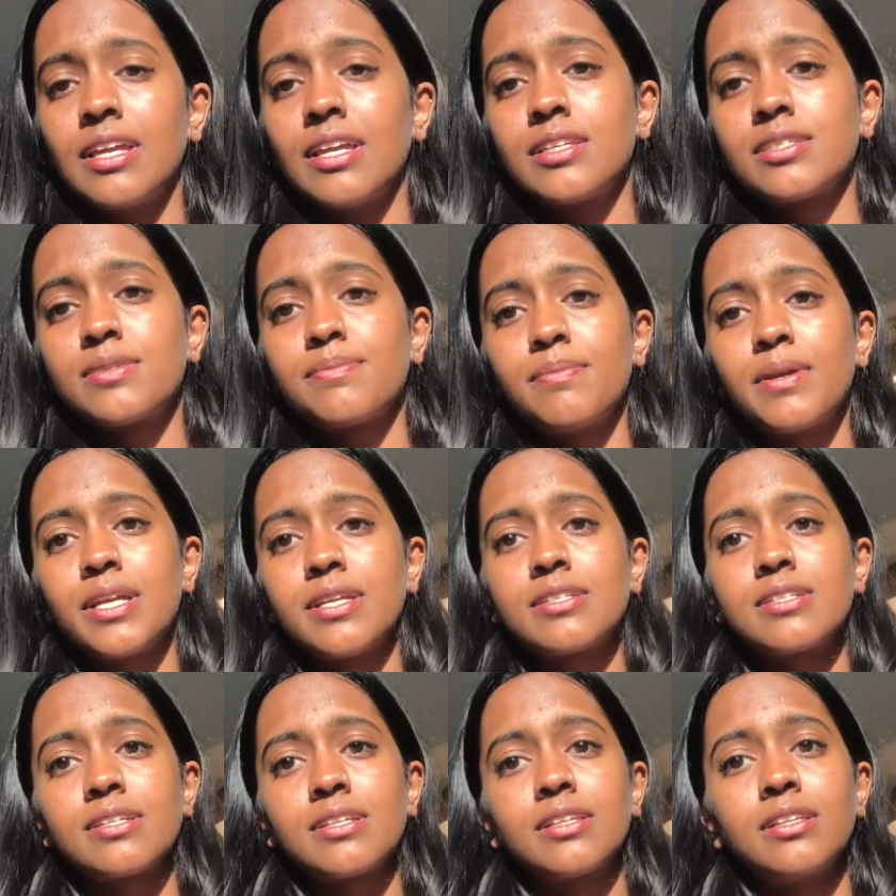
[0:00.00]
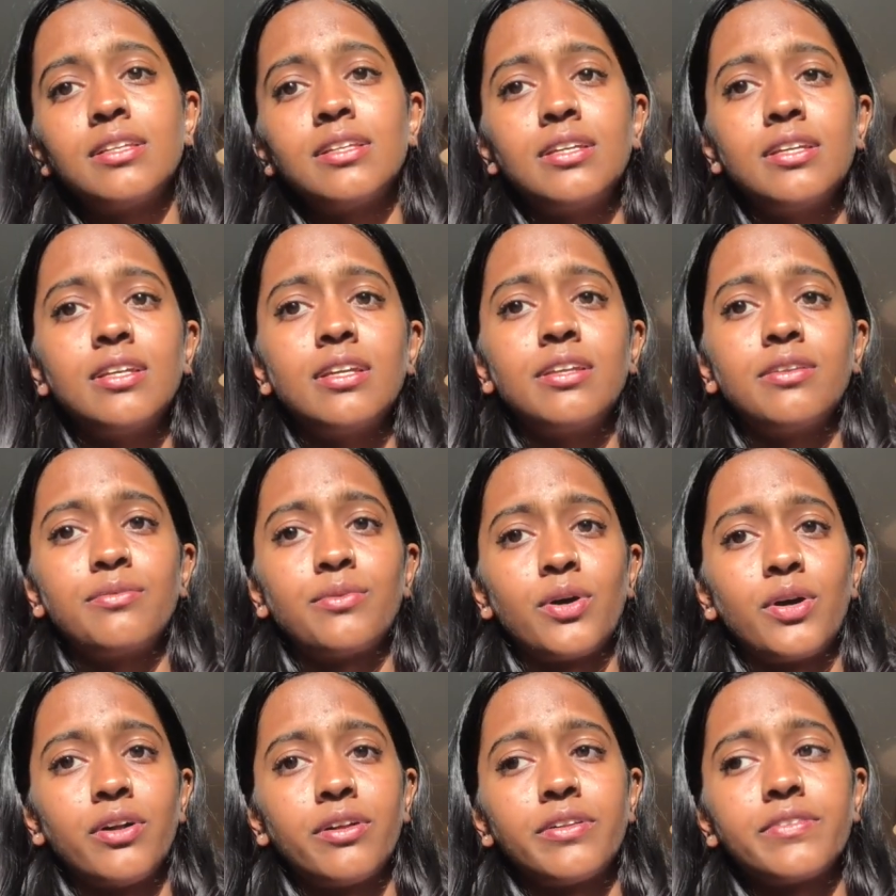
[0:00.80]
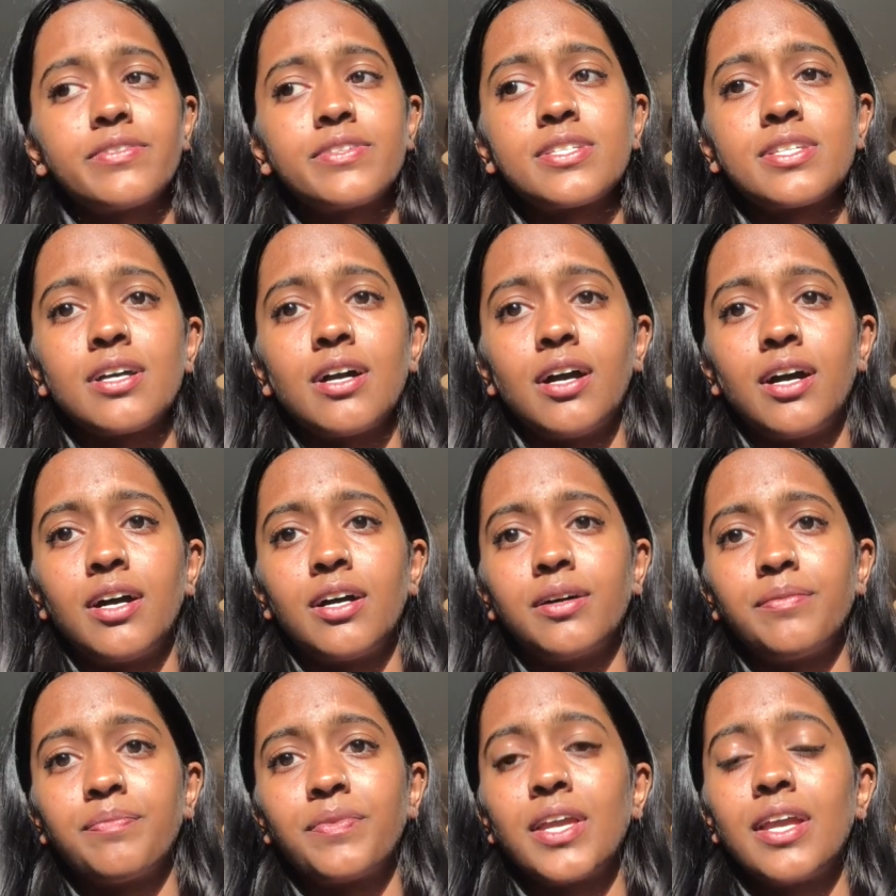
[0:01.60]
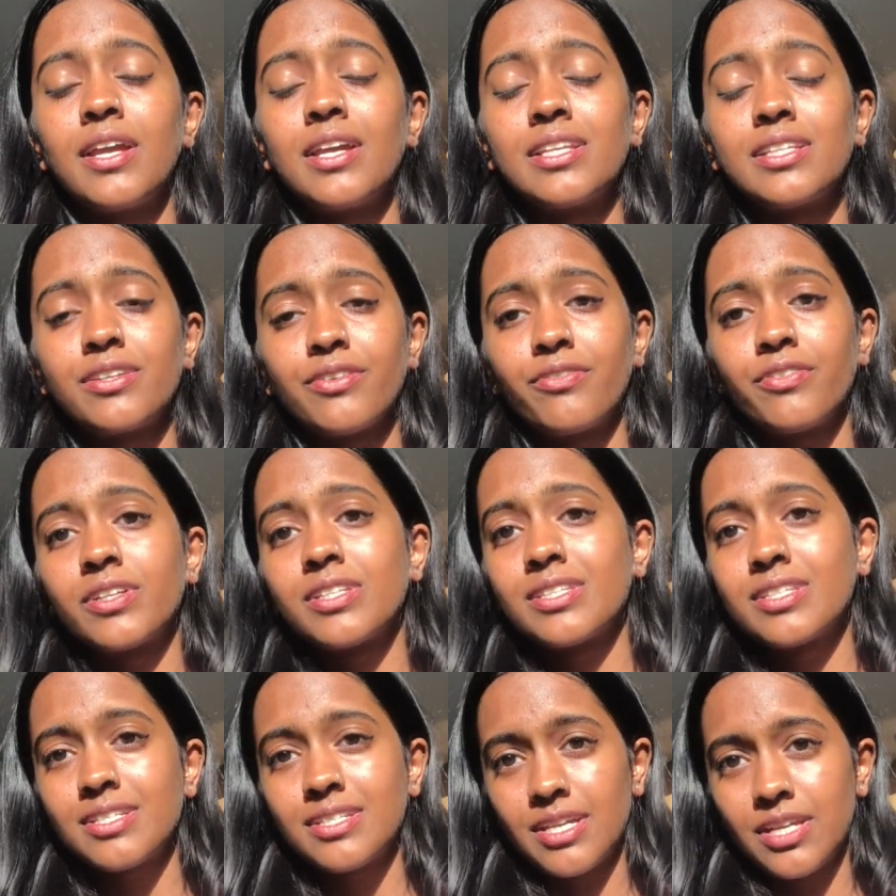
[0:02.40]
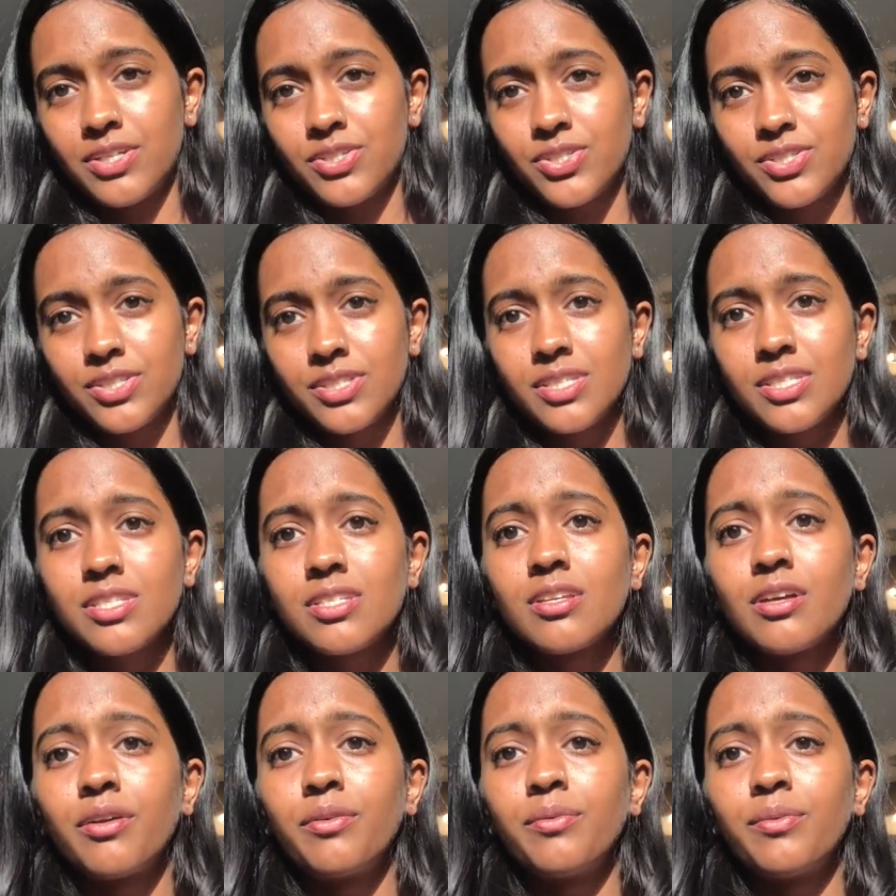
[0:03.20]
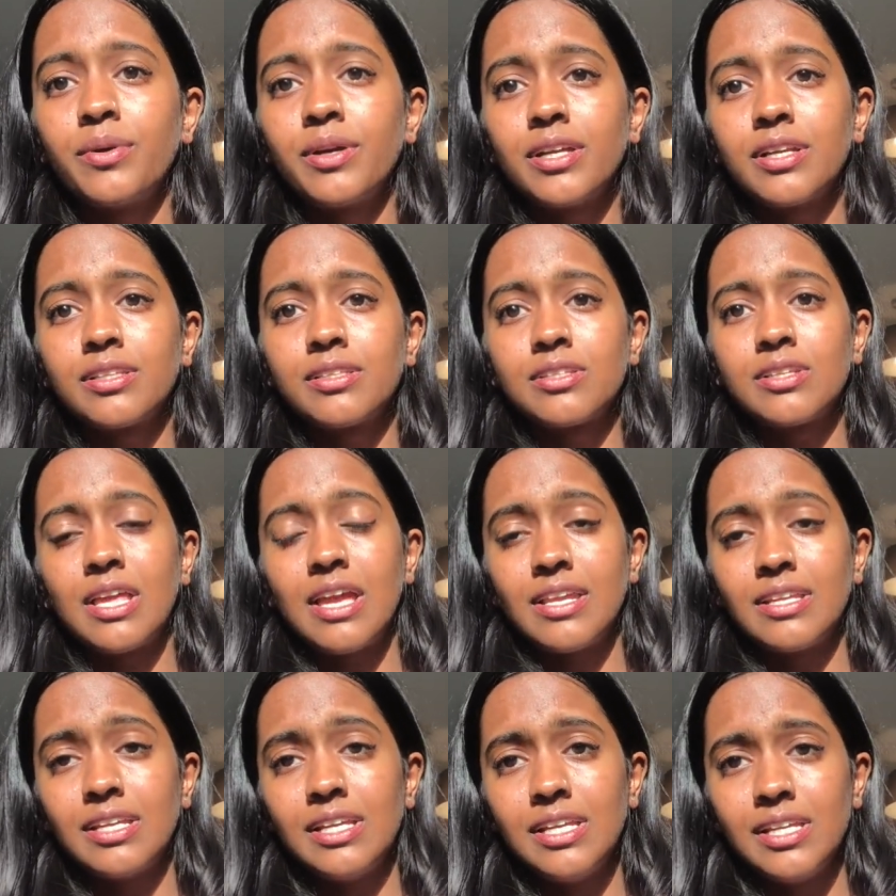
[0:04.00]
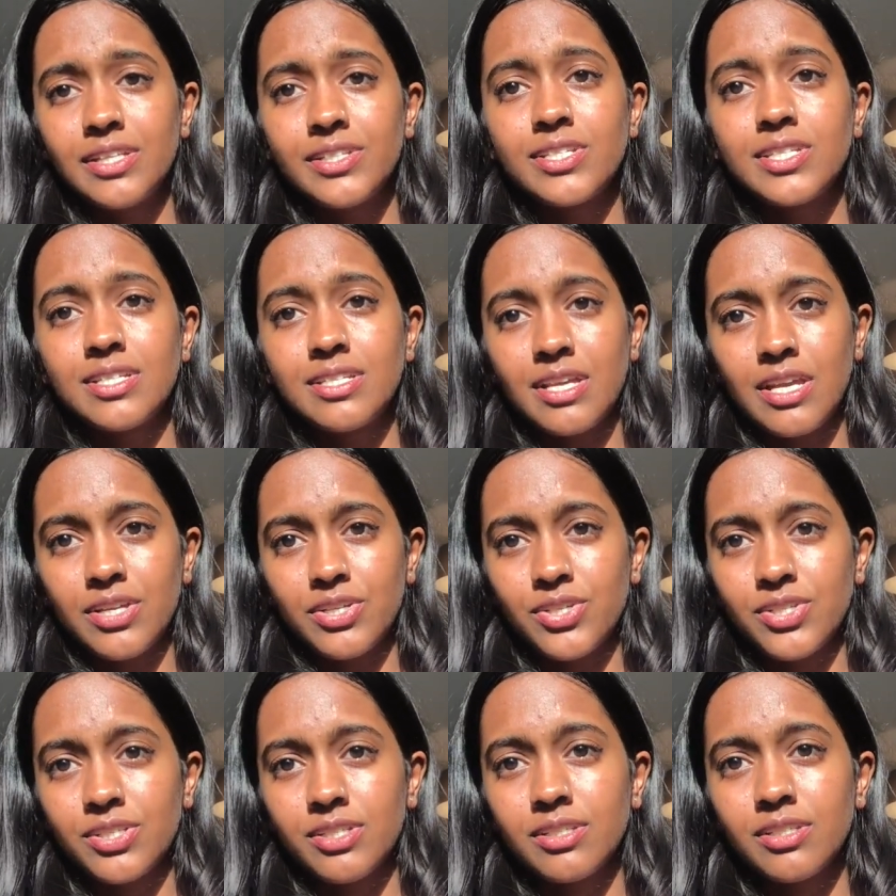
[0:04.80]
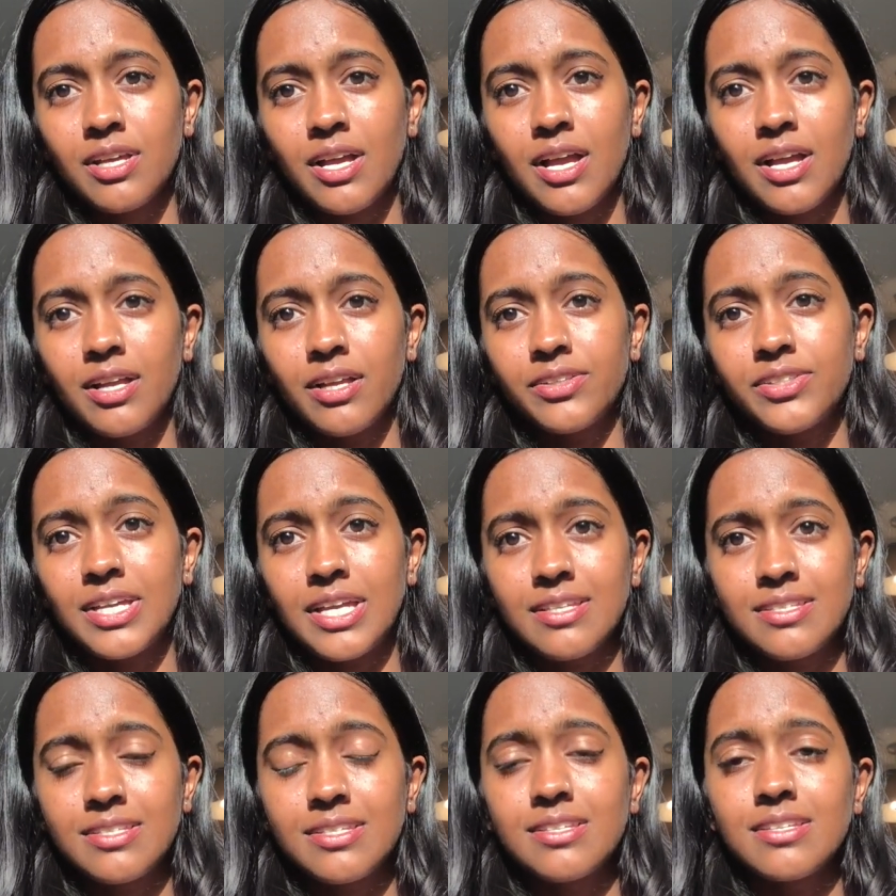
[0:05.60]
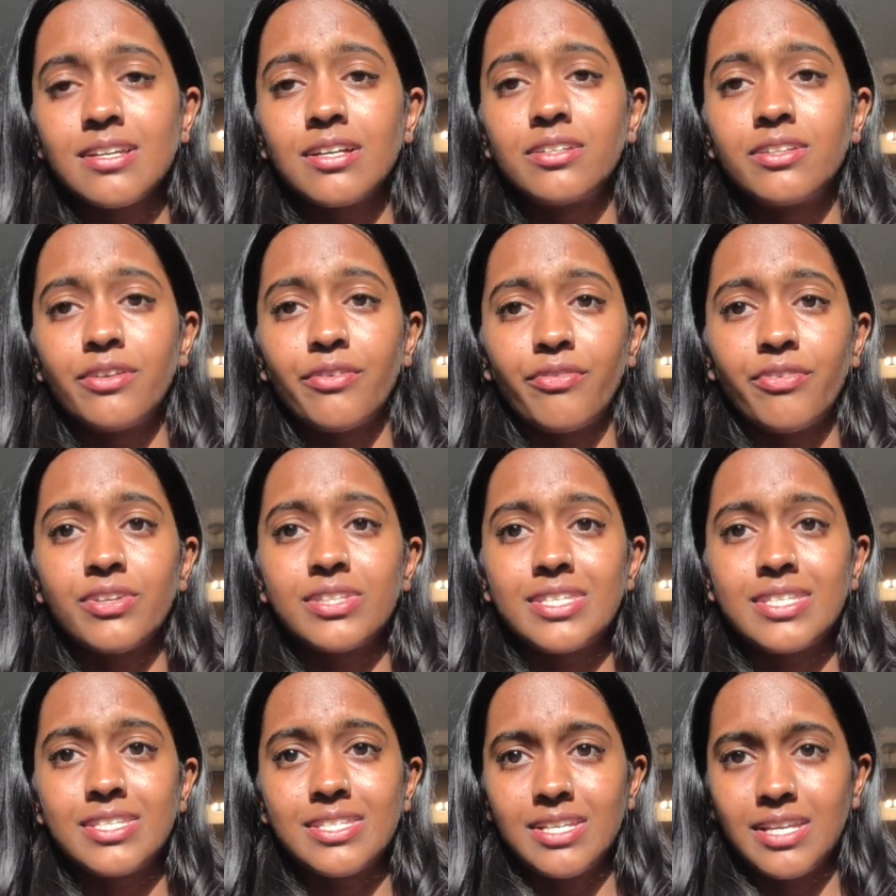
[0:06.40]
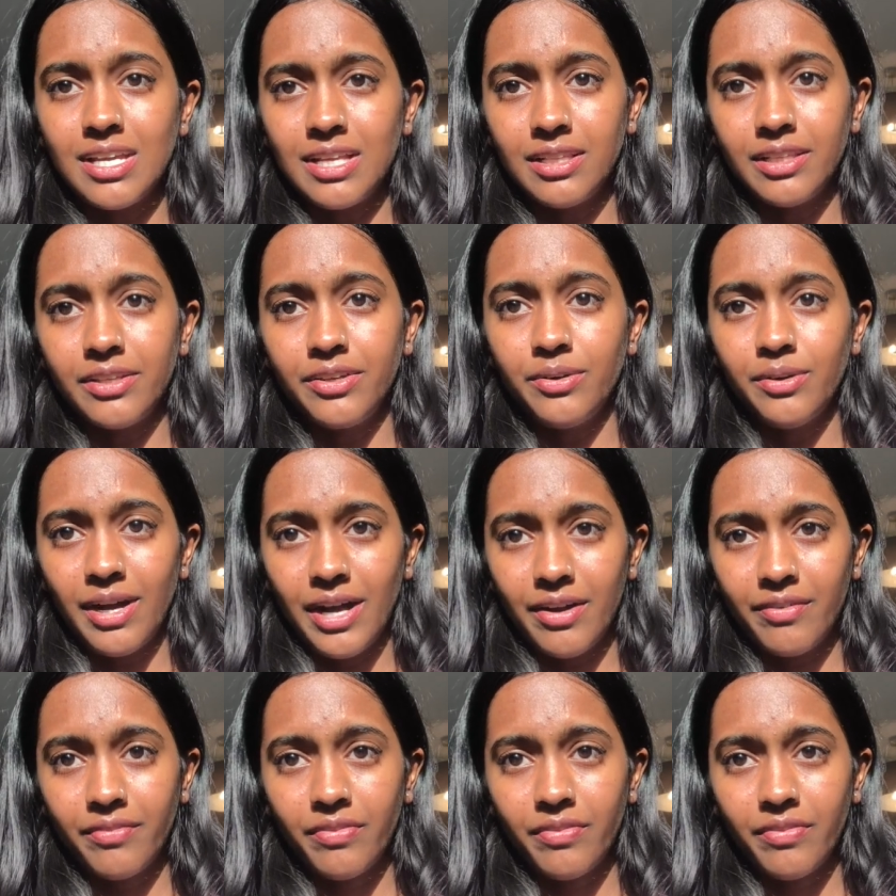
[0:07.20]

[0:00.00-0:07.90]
It's basically involves different stations and each station tests a different skill you have.